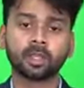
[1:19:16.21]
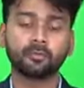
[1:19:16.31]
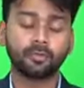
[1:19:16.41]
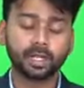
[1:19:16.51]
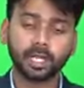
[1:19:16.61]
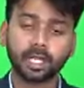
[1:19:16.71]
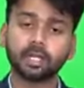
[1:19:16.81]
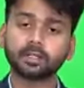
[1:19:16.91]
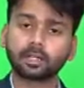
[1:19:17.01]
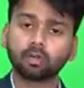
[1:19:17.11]
We
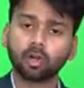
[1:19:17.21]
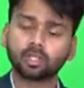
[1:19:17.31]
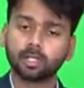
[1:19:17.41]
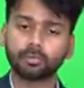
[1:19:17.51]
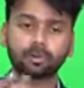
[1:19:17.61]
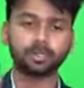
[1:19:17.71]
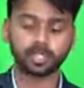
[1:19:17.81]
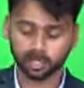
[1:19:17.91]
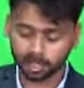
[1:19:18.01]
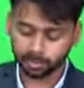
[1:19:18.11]
need technology from
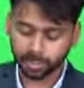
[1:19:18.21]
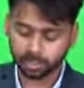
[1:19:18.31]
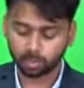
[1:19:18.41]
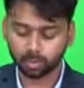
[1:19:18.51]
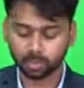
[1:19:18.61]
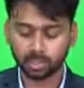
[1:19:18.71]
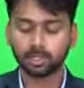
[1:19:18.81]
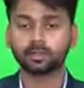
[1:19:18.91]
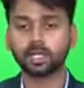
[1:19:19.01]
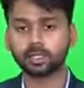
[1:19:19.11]
these countries. So
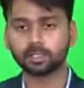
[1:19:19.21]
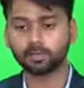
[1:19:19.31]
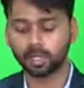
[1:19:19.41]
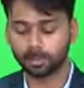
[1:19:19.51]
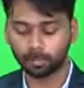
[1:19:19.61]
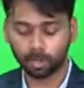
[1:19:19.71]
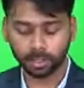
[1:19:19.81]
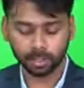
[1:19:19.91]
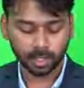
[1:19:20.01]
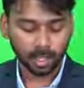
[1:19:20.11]
that is very
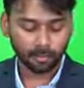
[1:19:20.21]
important.